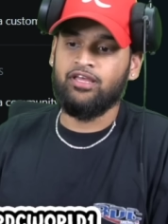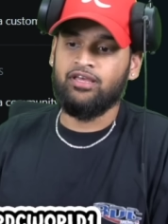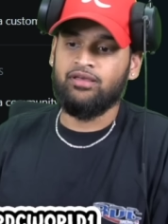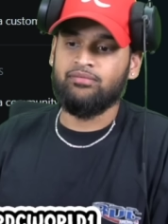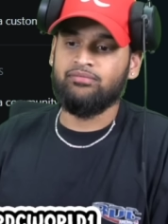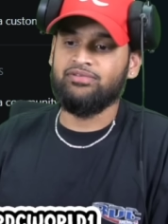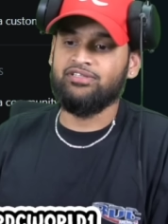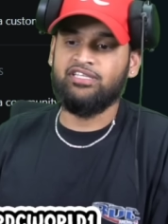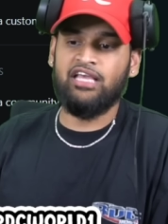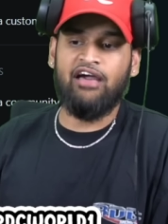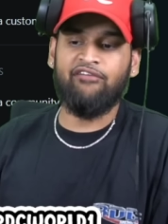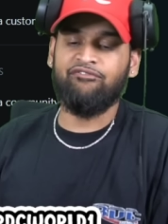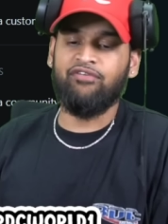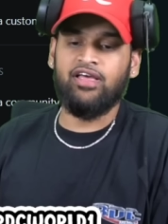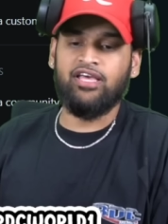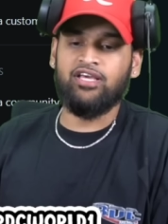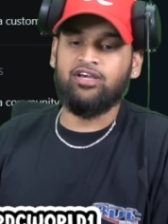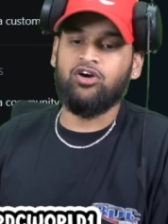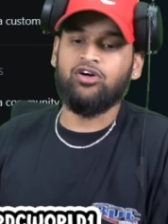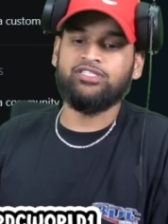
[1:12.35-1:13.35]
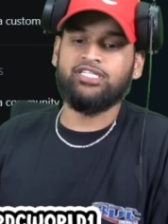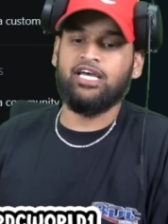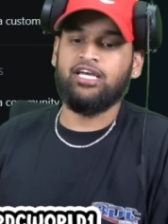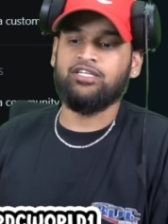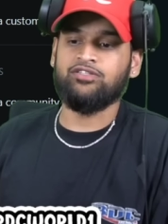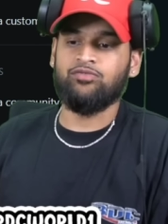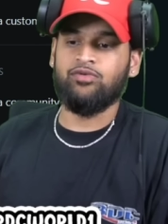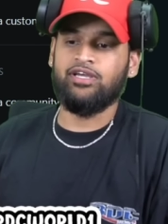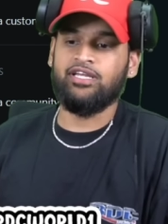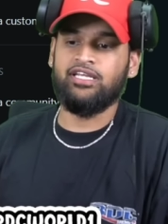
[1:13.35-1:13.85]
I thought he goes out his
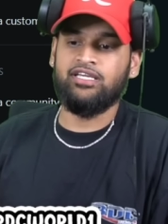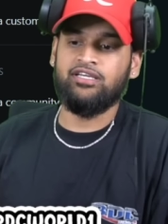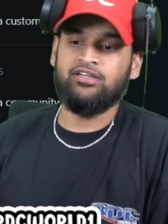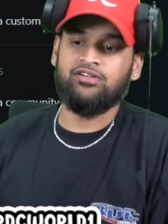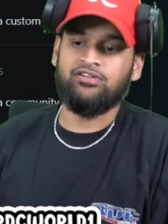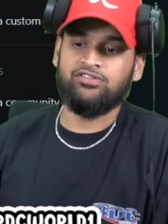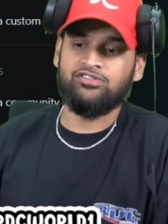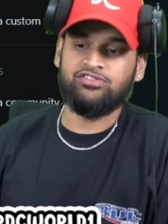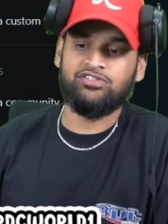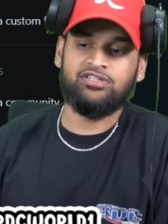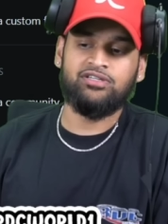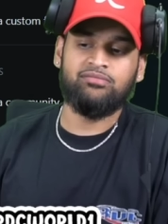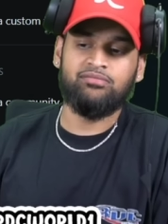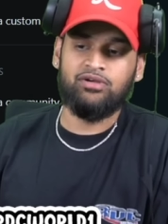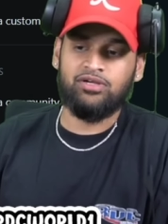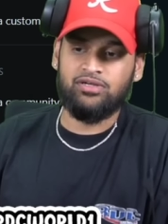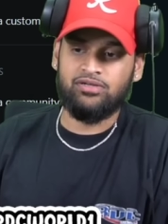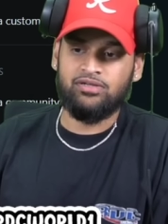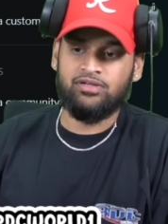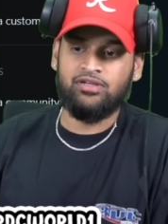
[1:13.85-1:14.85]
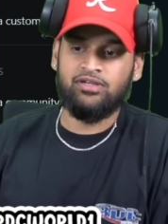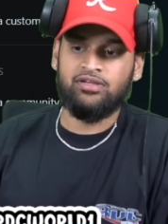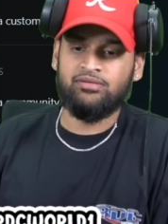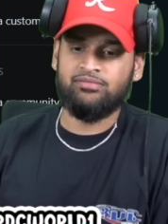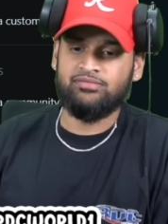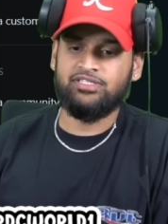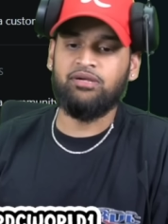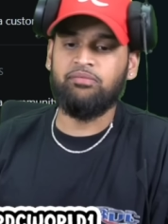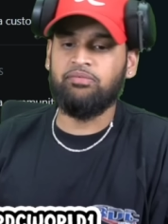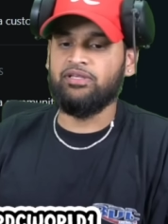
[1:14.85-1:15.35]
way to eat on stream, bro.
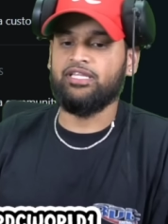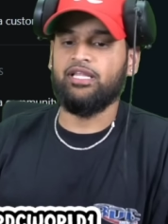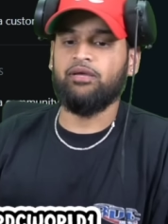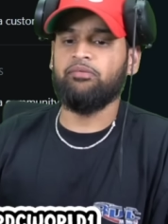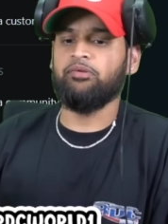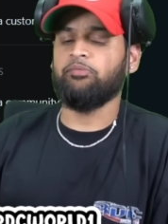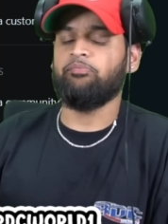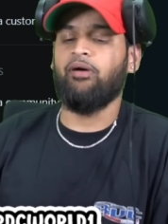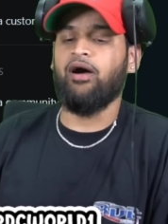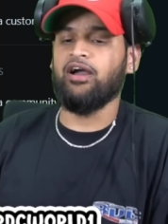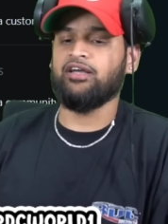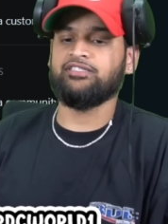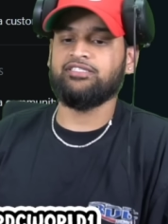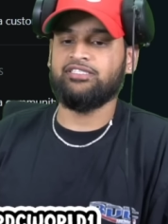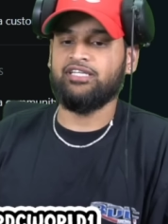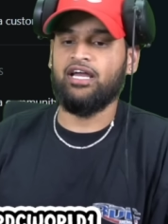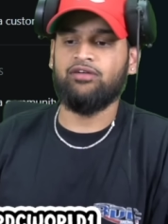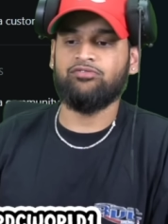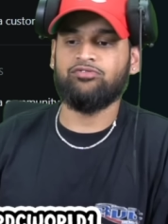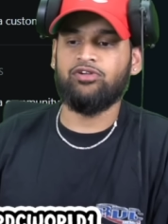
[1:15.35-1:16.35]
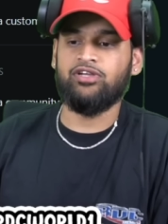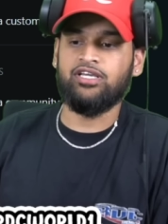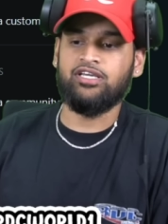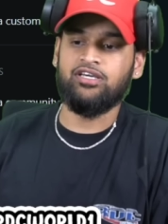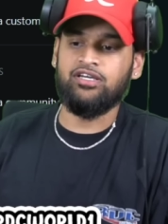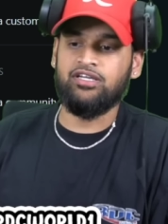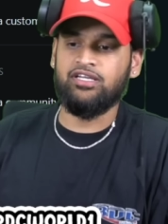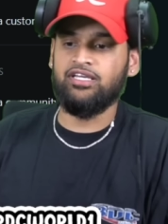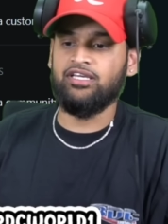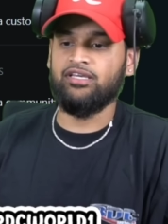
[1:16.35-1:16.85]
There be pockets of time where he could
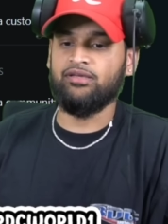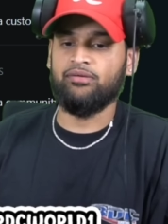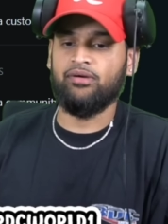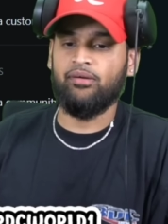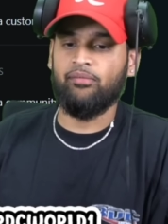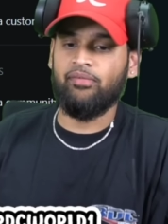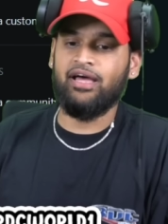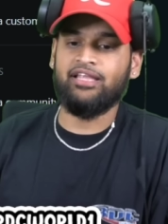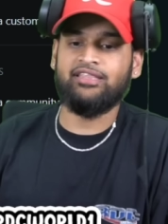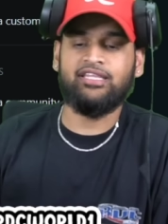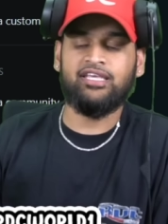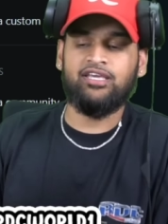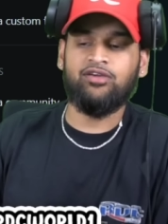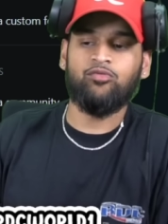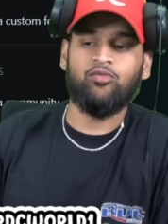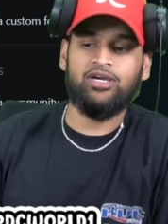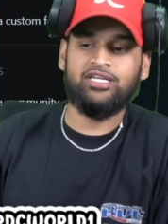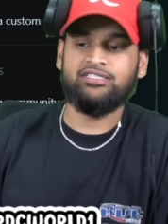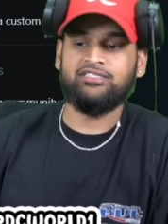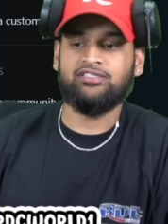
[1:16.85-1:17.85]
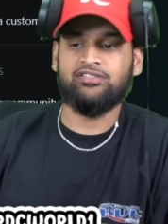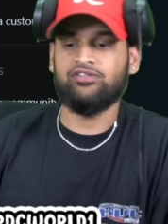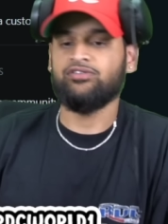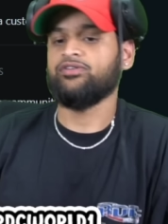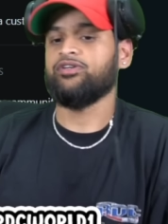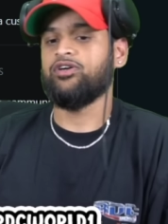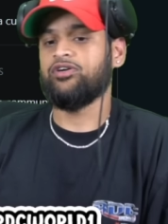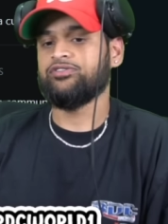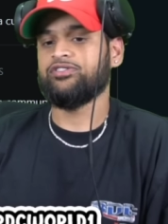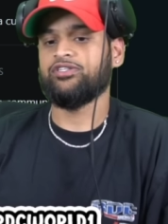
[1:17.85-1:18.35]
eat, but I think he waits till he
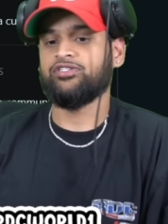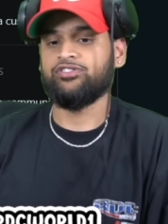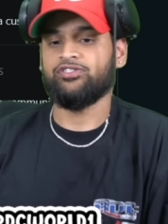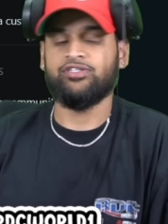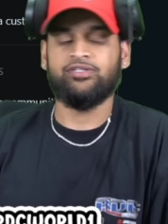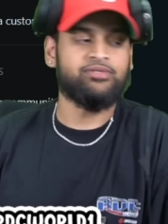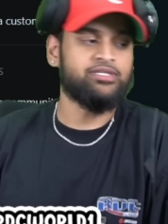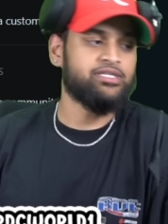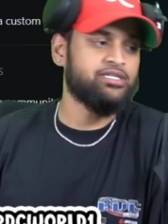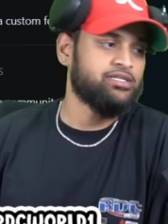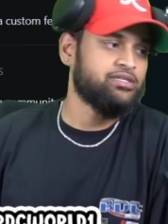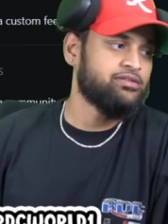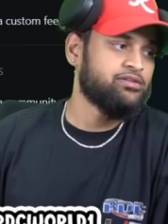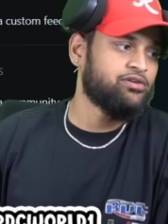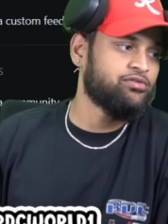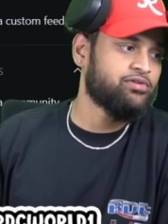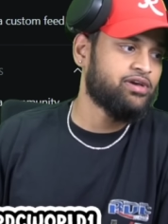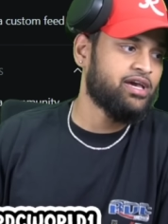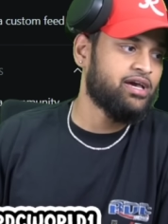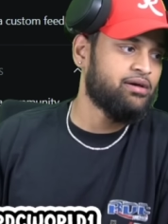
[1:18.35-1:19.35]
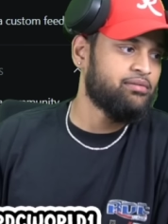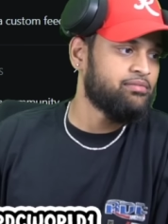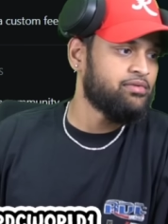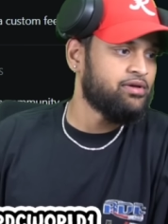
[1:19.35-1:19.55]
goes on stream to eat. No cap.